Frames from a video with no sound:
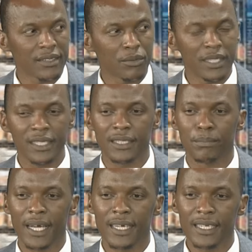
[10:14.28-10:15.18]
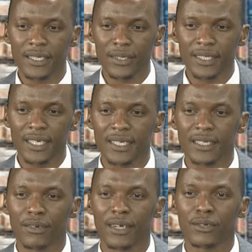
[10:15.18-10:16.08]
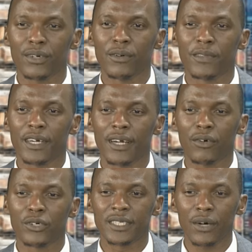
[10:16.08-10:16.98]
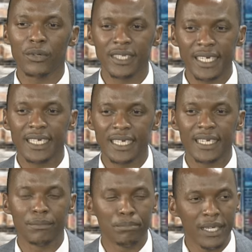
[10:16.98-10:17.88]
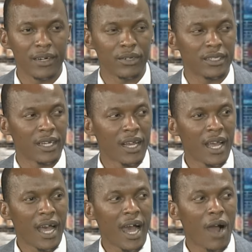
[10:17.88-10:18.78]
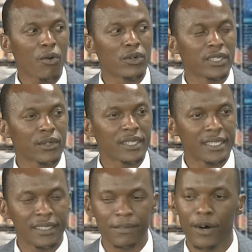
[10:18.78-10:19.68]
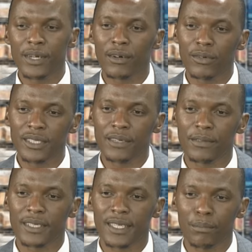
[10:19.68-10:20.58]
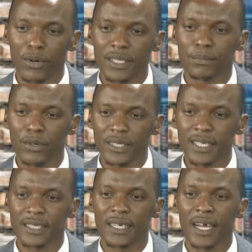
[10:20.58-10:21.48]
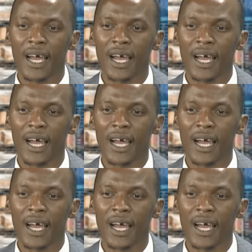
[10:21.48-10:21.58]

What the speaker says: which is by initial stages, we are talking of the consultation period. How consultative, how inclusive is the policy process?